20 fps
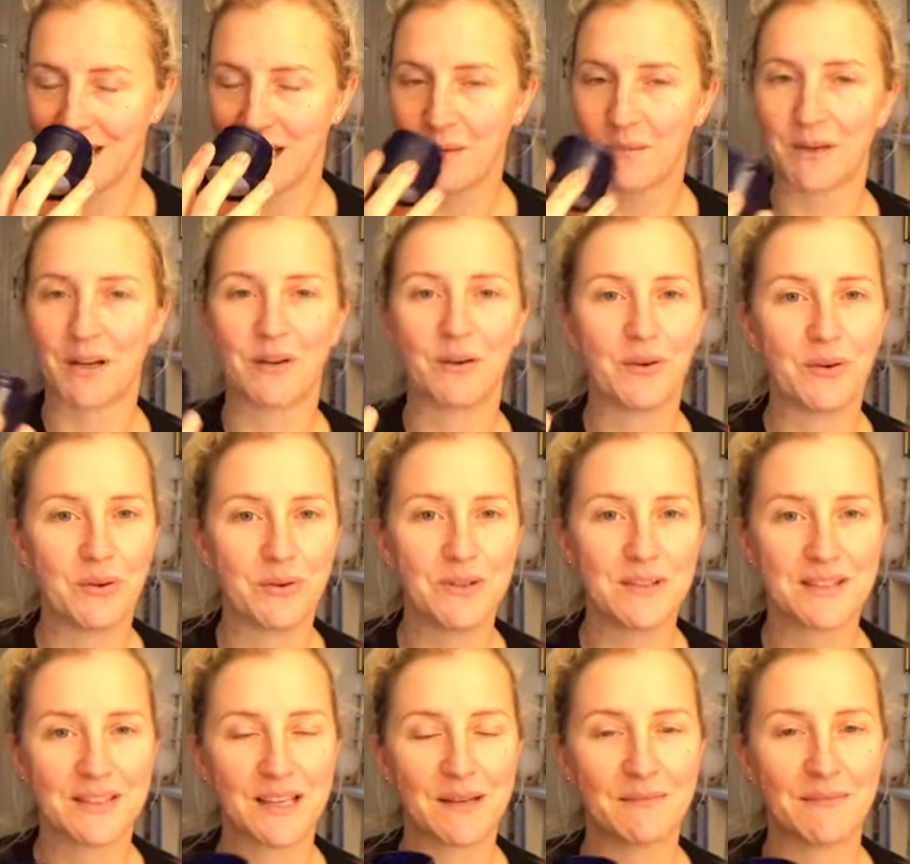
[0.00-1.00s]
But I'll
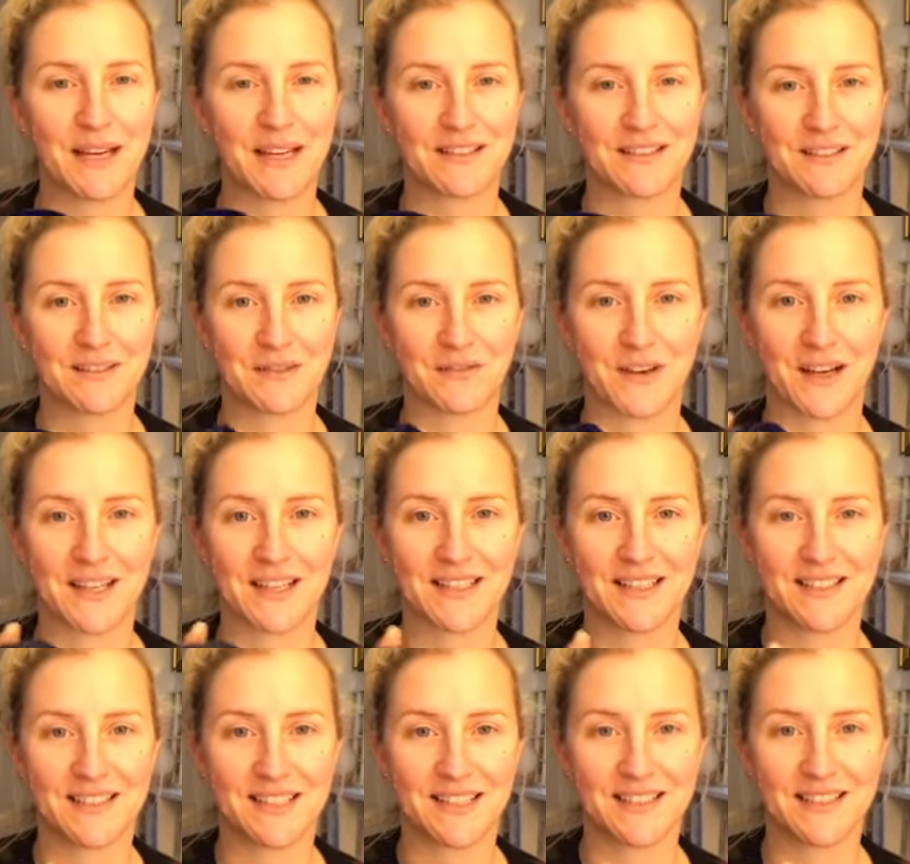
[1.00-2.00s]
always come back to the
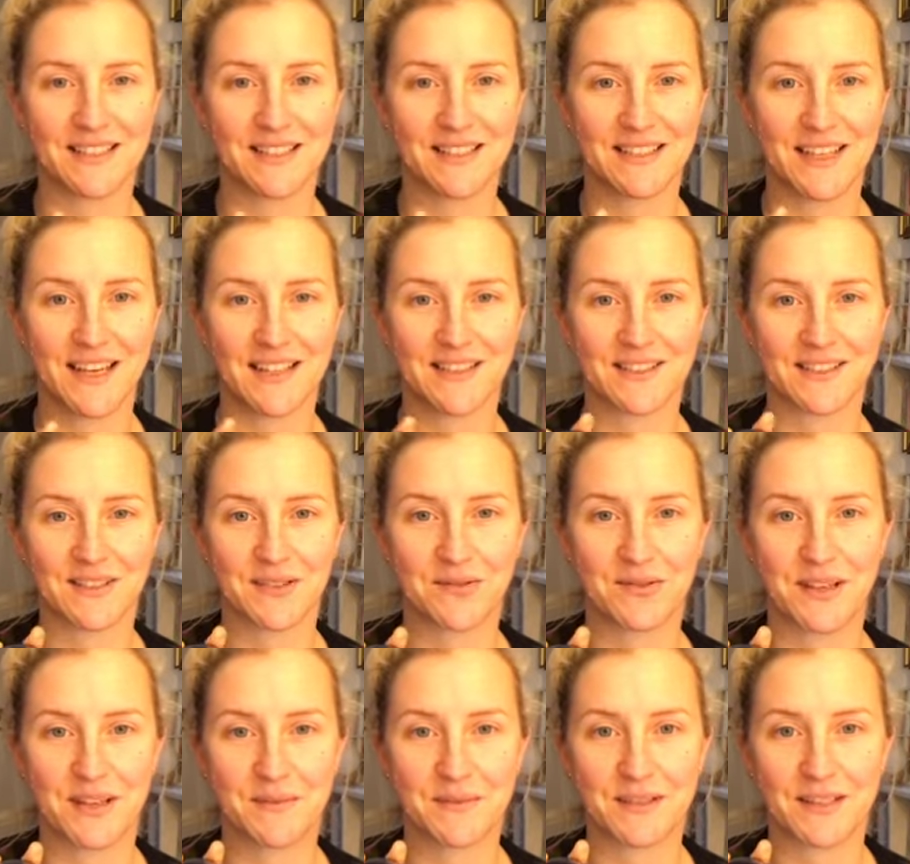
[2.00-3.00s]
Frankincense Intense
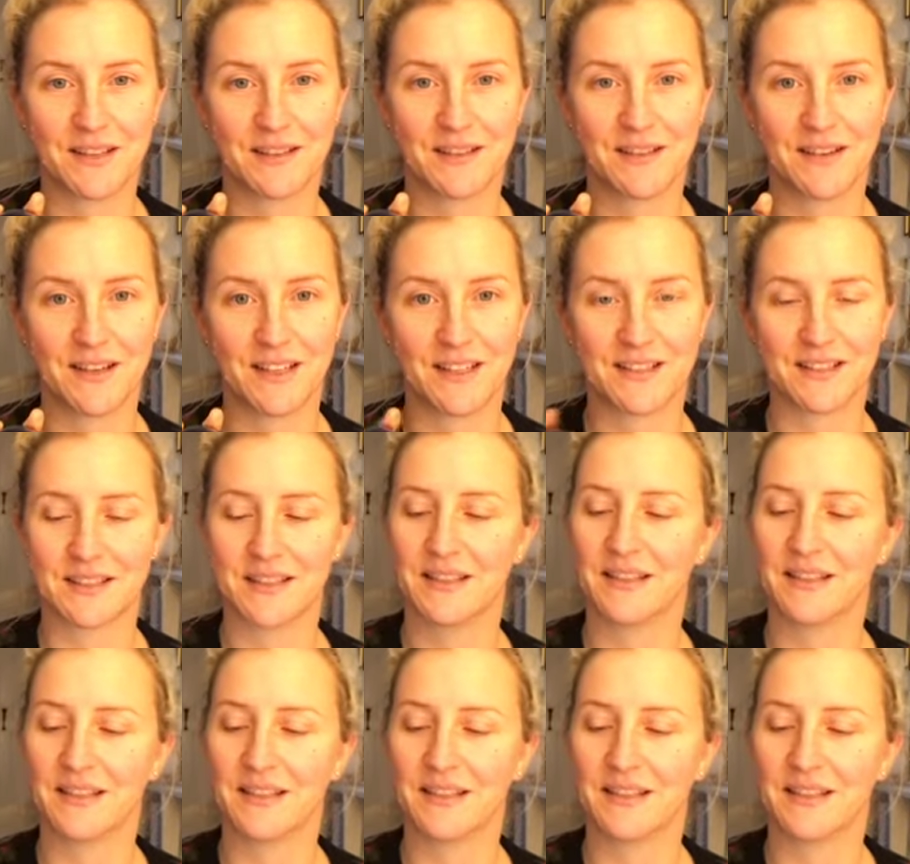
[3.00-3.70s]
creams at night.